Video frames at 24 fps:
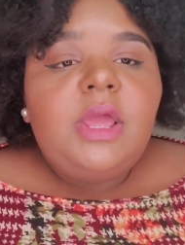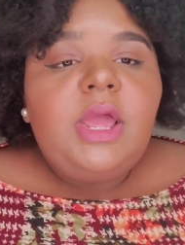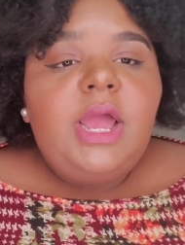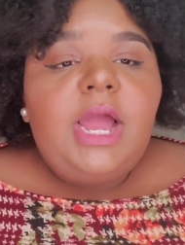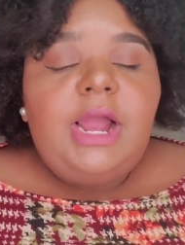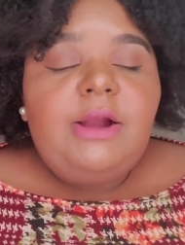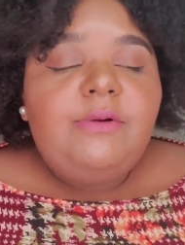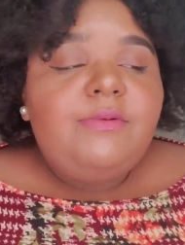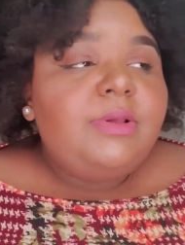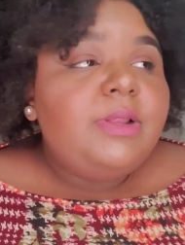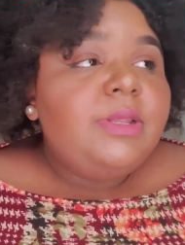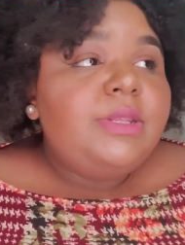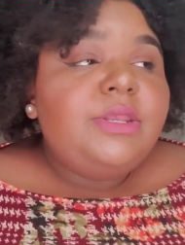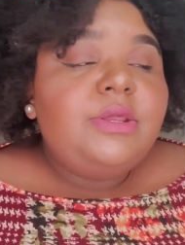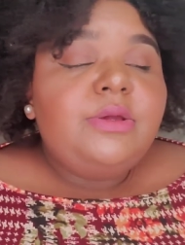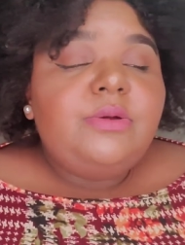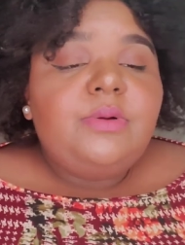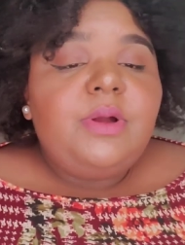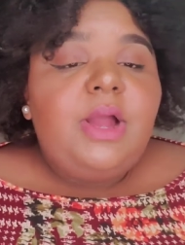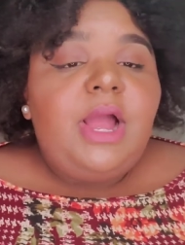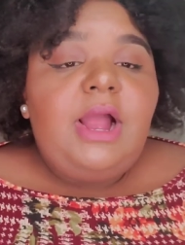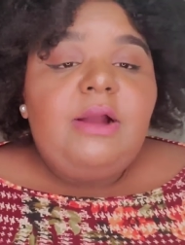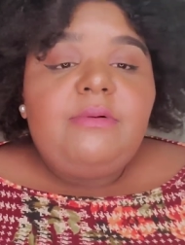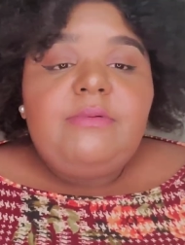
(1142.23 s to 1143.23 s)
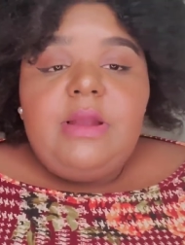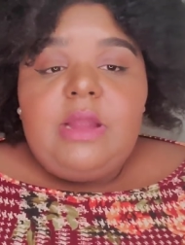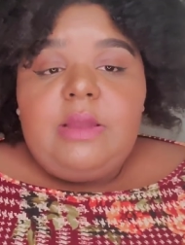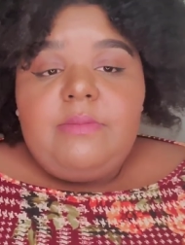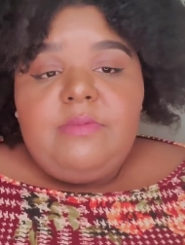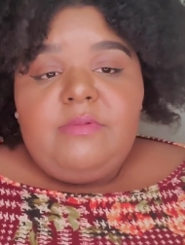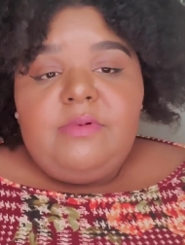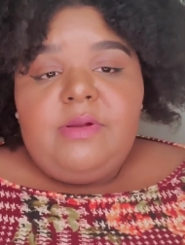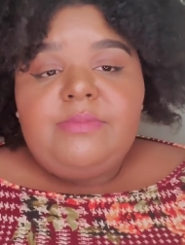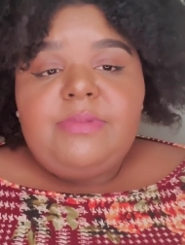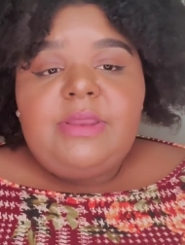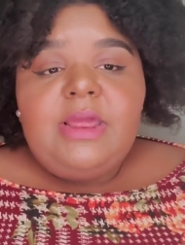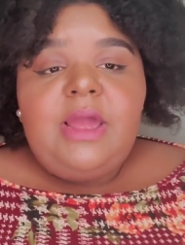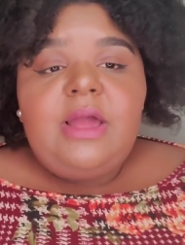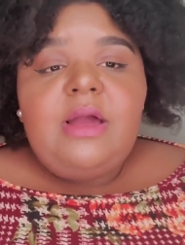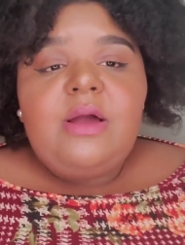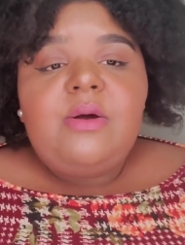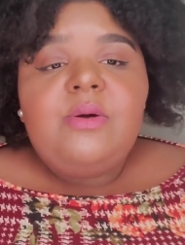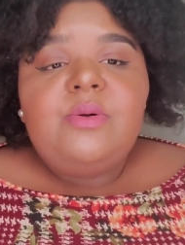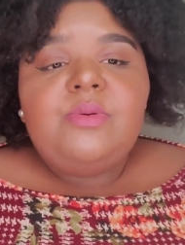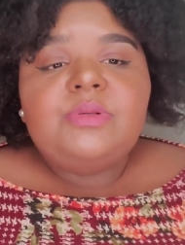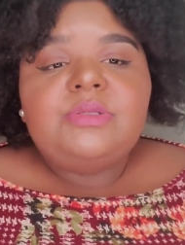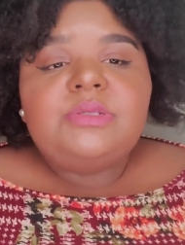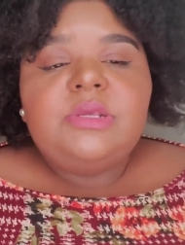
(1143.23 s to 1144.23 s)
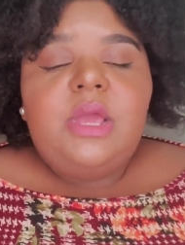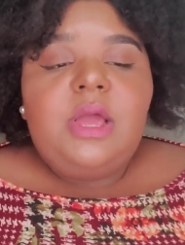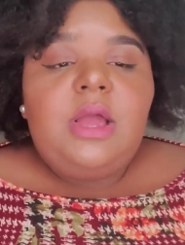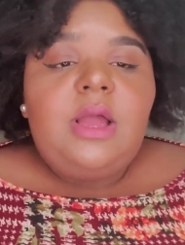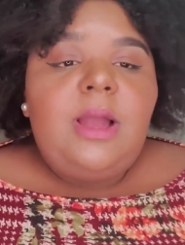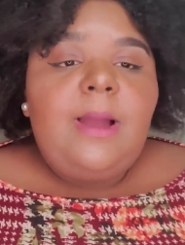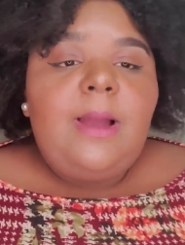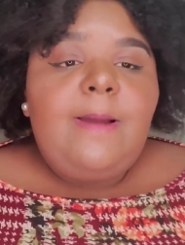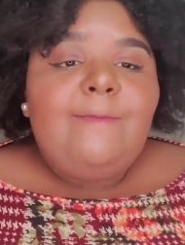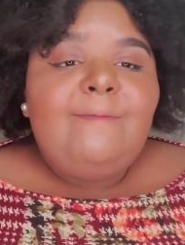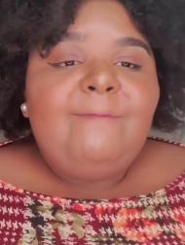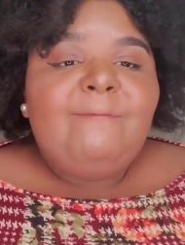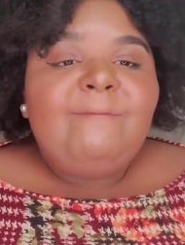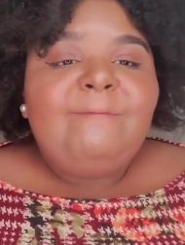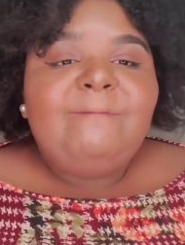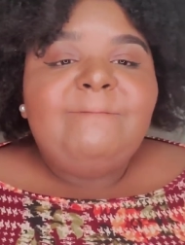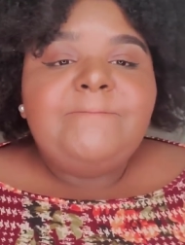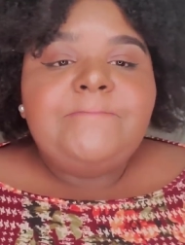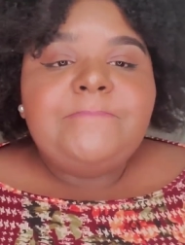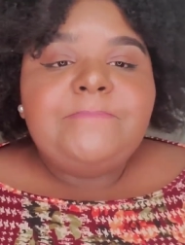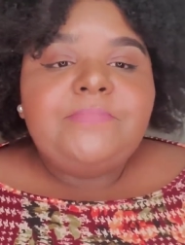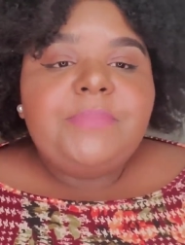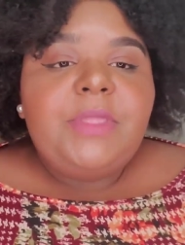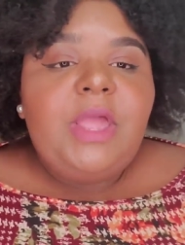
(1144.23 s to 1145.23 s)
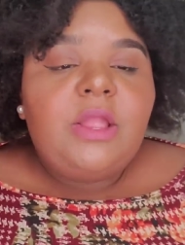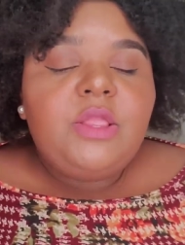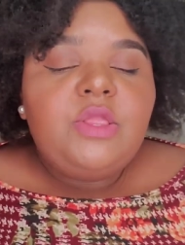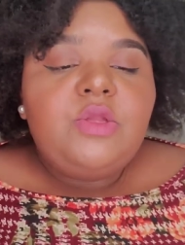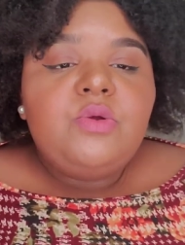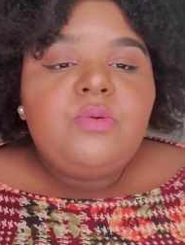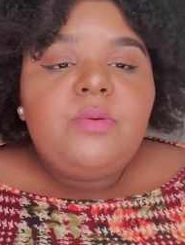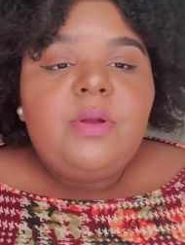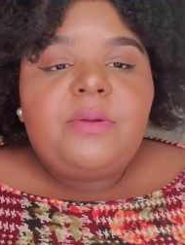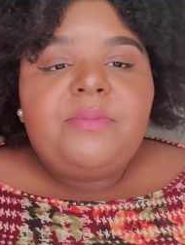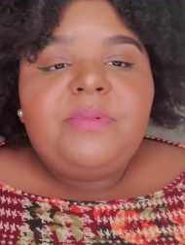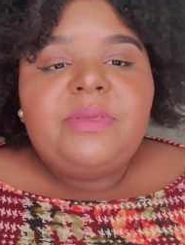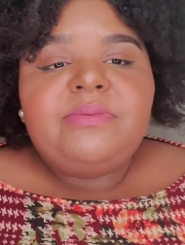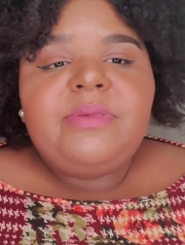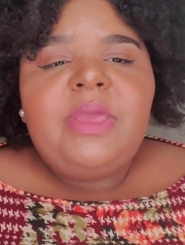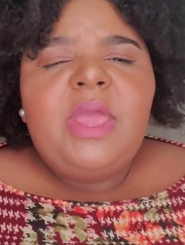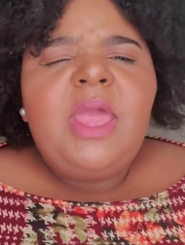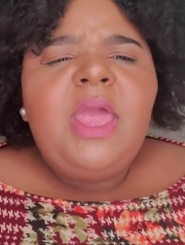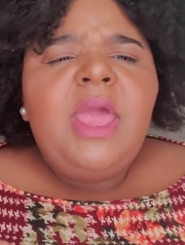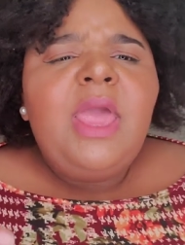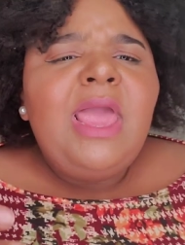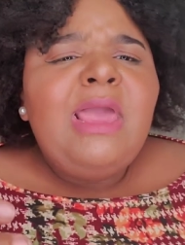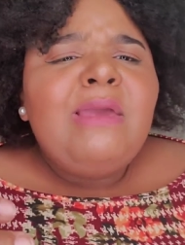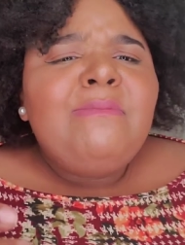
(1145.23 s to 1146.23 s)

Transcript: I really do. I recommend RebDolls. Um, I do recommend it.